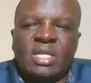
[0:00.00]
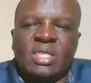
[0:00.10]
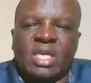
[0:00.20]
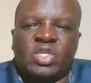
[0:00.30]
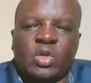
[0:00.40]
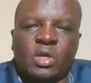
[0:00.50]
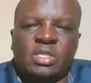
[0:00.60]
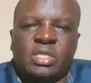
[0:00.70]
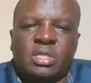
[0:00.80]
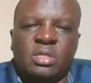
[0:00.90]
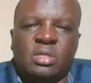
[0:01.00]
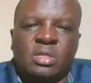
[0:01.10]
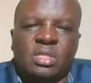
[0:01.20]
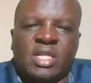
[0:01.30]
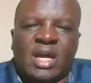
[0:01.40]
The short
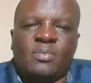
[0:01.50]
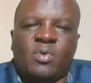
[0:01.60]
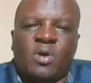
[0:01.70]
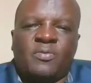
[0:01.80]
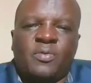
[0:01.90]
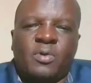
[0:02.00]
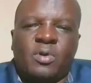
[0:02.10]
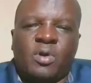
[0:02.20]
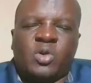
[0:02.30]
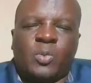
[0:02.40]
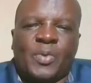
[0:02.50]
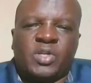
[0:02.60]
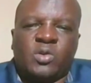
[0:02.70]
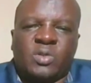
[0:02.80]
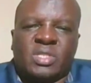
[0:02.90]
term of
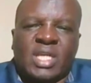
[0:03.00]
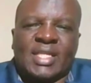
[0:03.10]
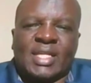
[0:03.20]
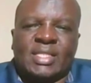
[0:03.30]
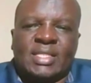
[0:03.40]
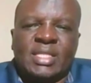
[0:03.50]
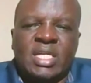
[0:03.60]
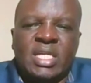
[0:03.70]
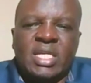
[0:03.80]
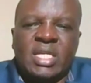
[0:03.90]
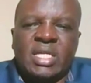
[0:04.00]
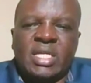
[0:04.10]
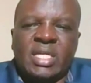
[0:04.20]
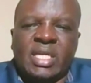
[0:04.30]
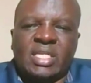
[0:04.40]
occupational standards
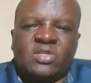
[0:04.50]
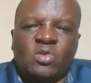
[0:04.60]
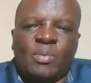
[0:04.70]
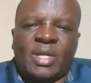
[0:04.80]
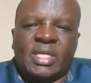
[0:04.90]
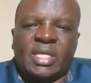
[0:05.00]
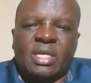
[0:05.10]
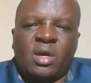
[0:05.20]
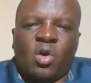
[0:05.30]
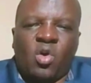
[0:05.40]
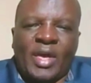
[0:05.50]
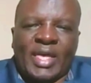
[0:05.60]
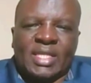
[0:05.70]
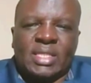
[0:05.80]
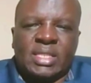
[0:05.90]
is normally
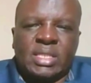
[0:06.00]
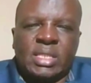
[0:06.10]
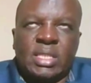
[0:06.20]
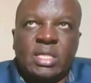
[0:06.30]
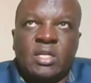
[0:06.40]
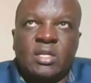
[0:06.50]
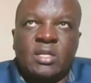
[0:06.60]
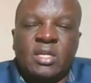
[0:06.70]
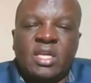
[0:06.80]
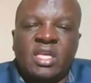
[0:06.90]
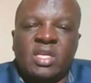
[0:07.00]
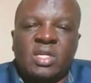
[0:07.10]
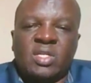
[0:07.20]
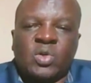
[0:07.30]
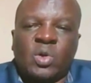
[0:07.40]
OS.
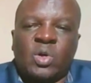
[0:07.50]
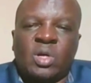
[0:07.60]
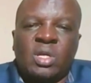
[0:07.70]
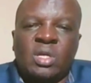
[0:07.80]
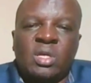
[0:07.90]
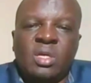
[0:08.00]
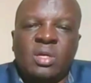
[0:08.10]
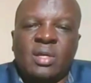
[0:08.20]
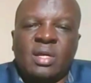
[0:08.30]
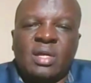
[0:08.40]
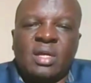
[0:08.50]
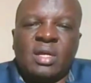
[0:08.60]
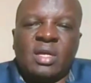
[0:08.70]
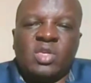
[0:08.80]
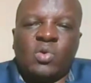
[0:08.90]
So
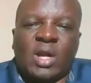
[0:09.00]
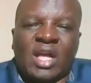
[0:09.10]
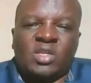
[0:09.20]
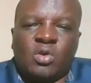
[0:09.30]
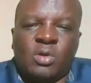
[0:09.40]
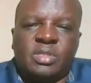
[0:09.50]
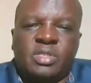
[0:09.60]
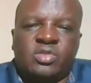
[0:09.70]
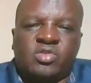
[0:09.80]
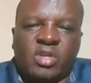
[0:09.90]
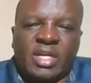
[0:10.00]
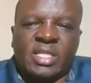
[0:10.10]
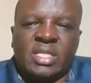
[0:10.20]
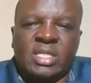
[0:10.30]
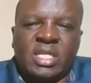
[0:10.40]
you cannot
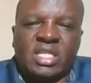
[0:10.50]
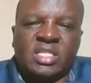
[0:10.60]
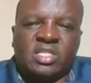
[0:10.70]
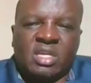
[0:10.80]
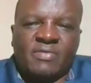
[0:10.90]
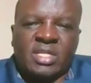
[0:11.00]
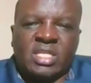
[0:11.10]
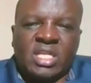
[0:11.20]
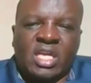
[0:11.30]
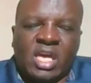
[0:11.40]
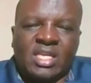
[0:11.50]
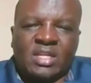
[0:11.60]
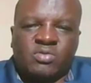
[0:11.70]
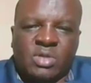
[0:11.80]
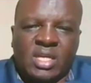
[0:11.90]
train in TVET in Kenya
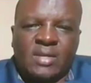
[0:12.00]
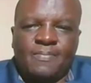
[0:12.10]
today.